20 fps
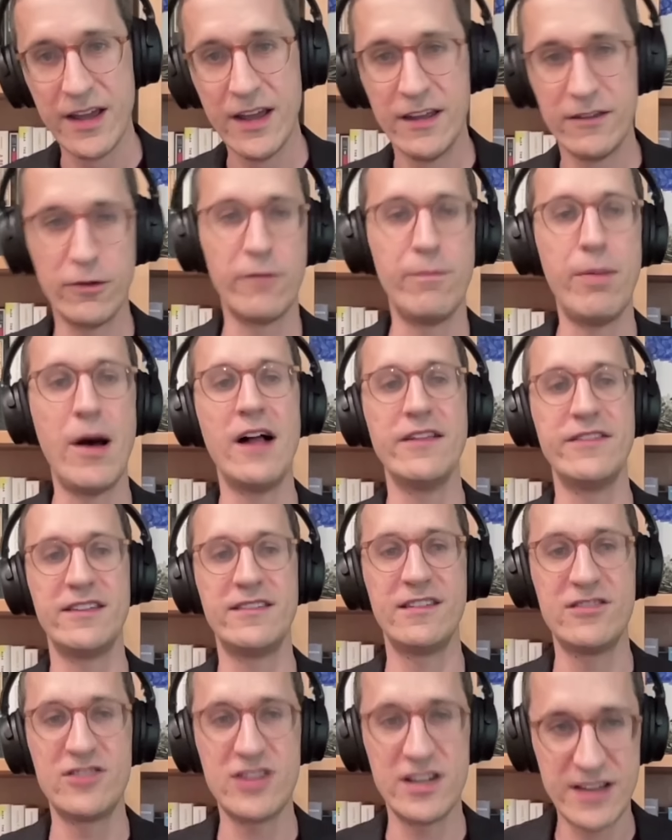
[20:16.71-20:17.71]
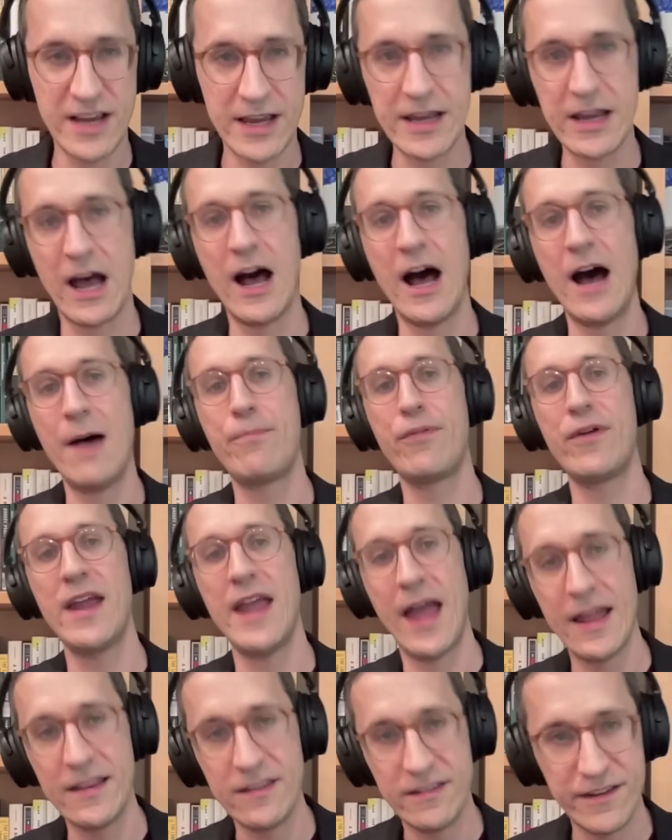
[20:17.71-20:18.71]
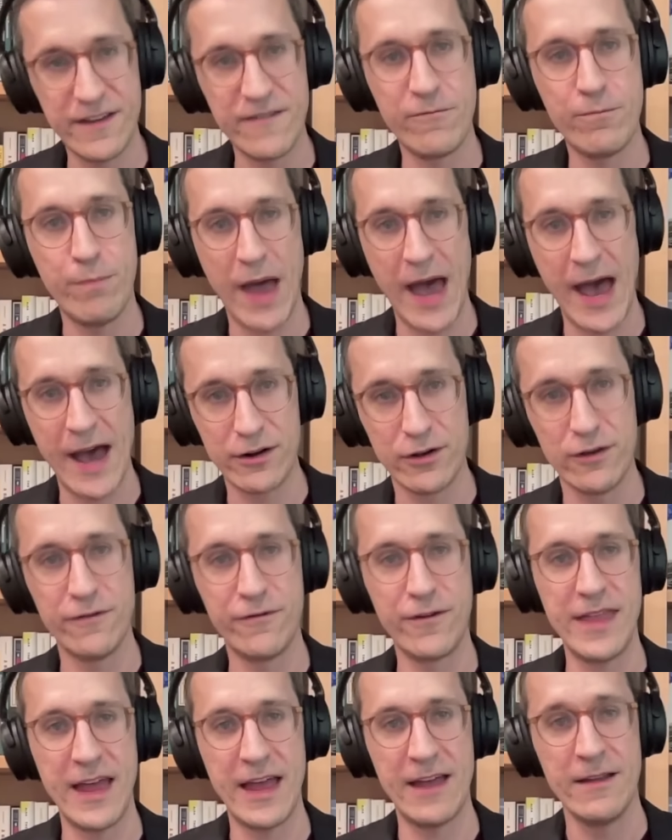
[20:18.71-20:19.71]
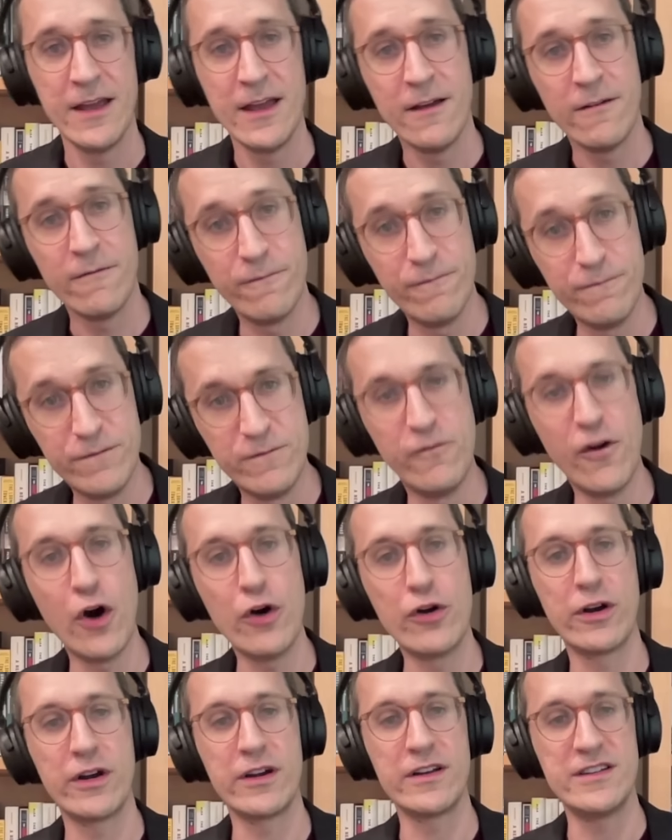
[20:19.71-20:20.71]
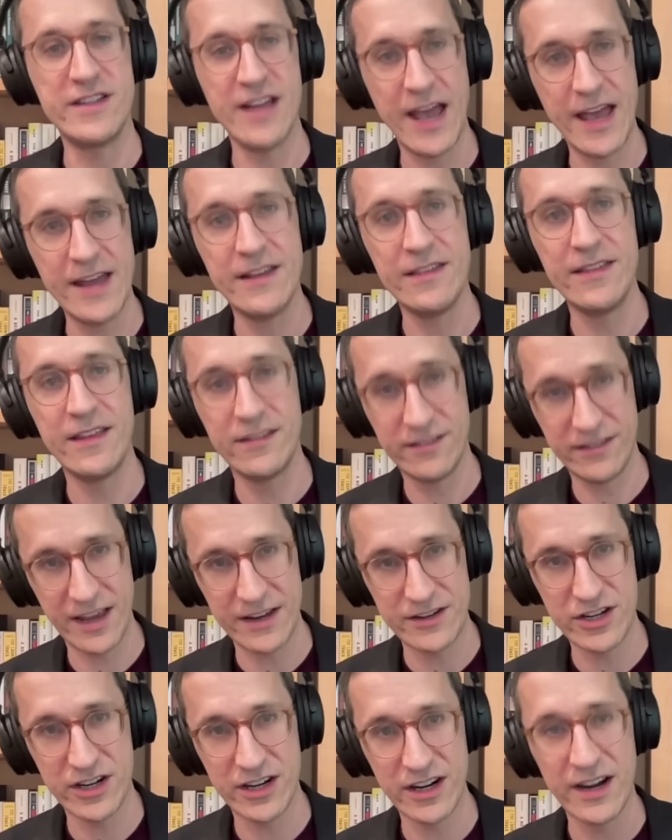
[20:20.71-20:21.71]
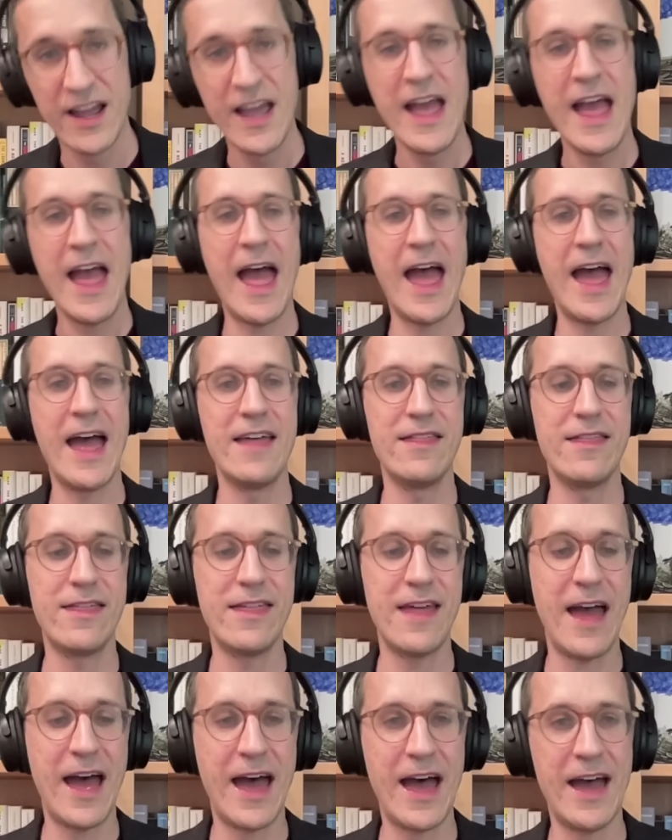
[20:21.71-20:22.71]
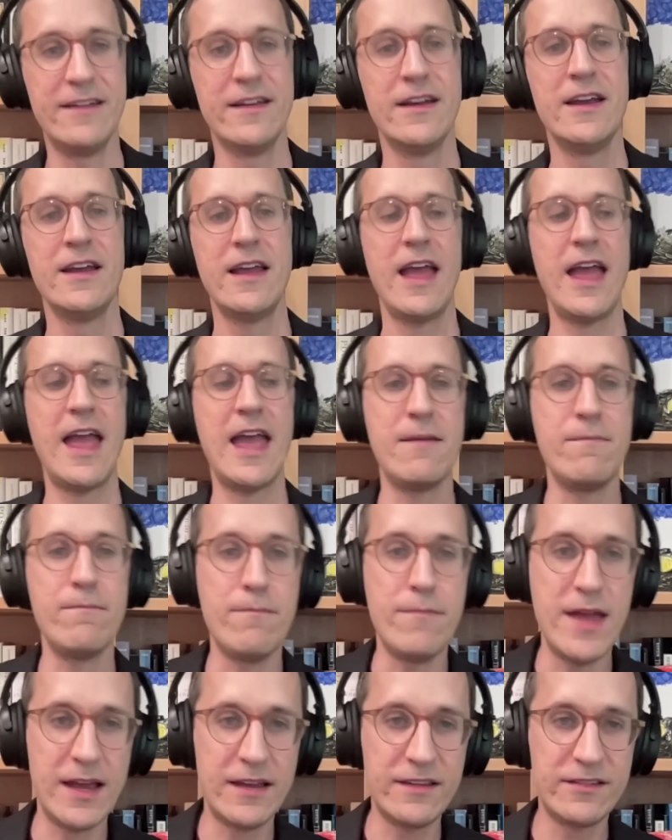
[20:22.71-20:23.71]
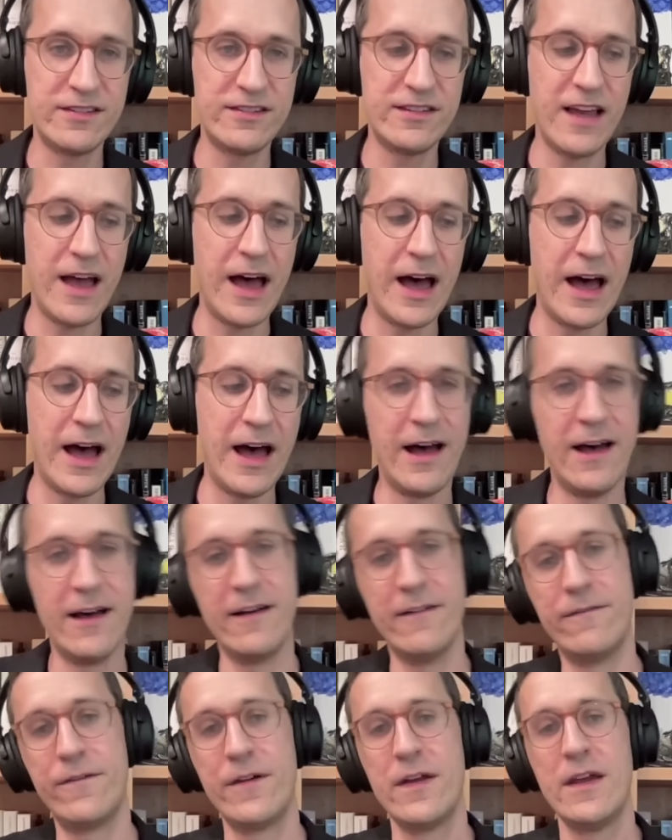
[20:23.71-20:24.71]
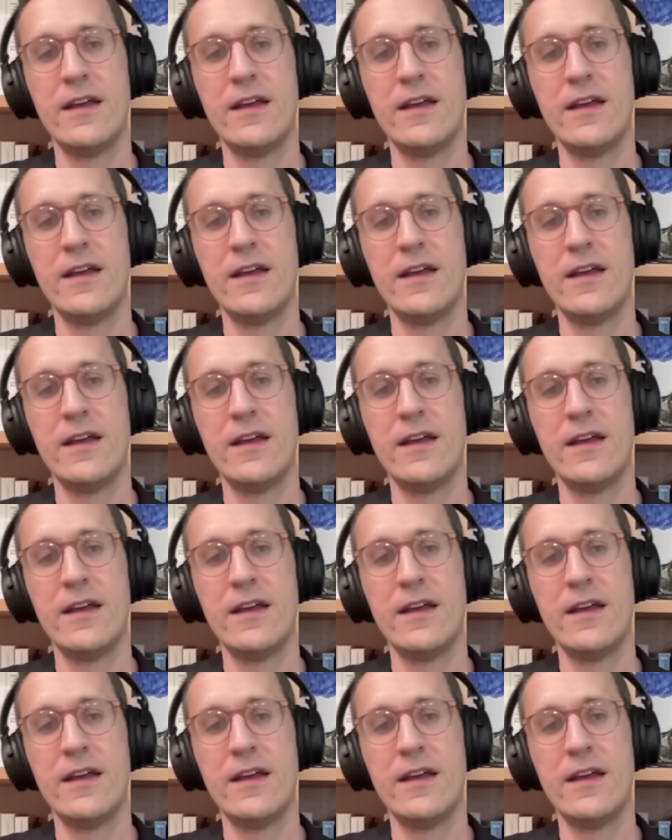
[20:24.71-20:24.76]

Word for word: So our politics is just a comprehensive battle for that voter dead in the center, and that a mix of